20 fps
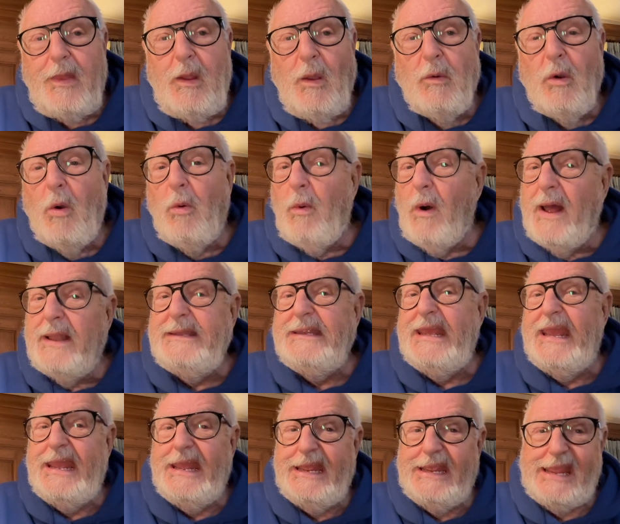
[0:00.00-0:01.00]
Well, one
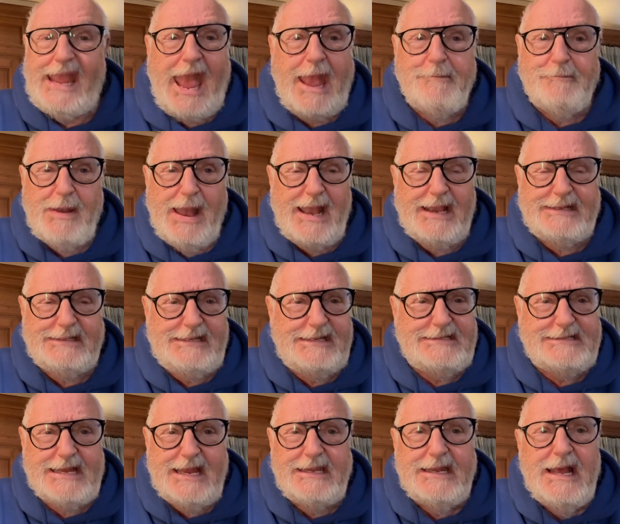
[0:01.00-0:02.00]
year he came back and he
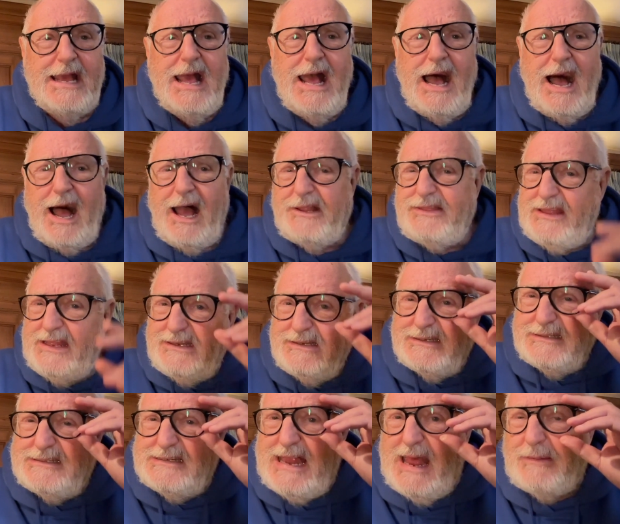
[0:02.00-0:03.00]
said, I think
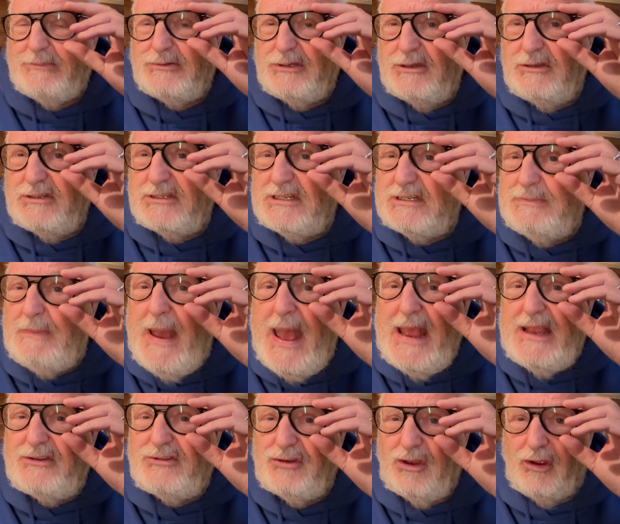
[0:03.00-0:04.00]
there's an absolute
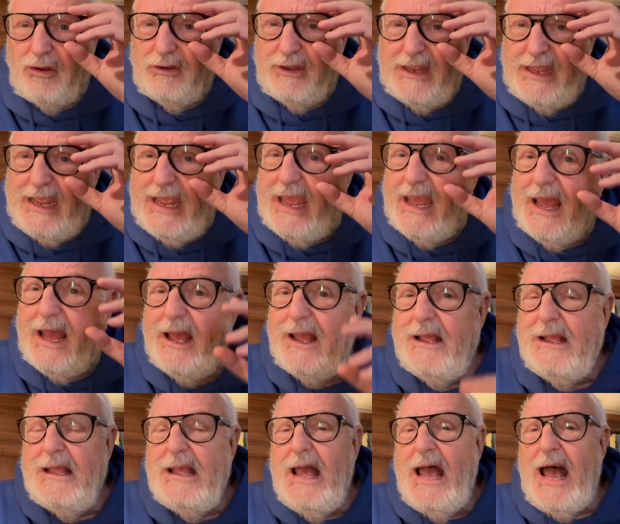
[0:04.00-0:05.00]
smash on here,
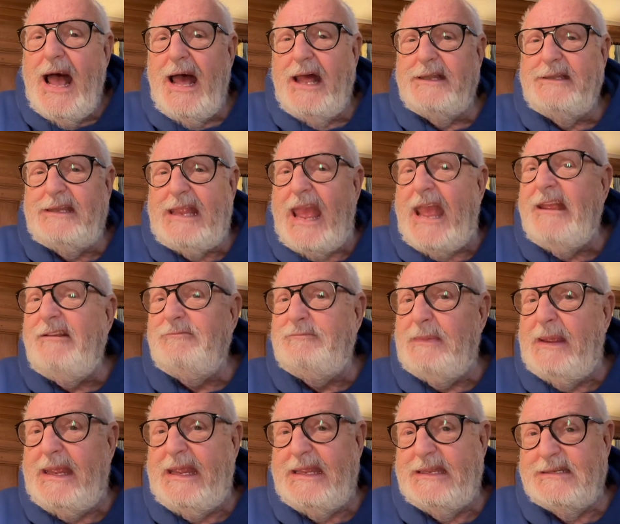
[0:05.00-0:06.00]
and gave
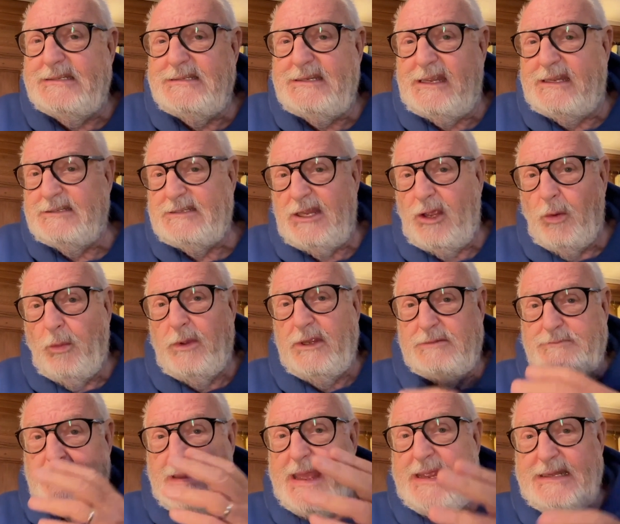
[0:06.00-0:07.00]
me his, because he always
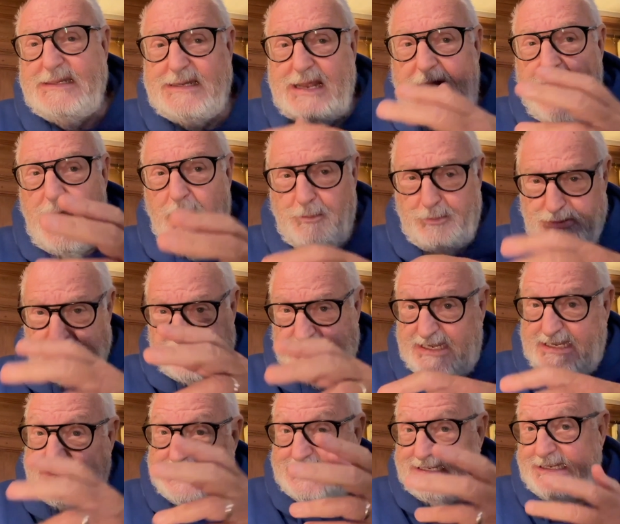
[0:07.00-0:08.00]
made up
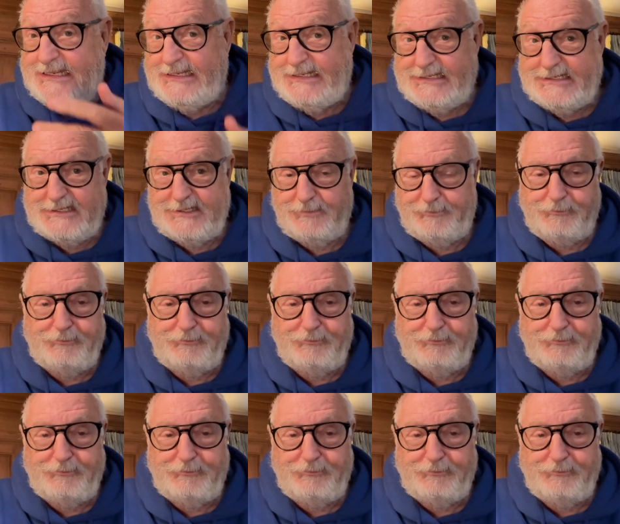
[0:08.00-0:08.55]
CDs.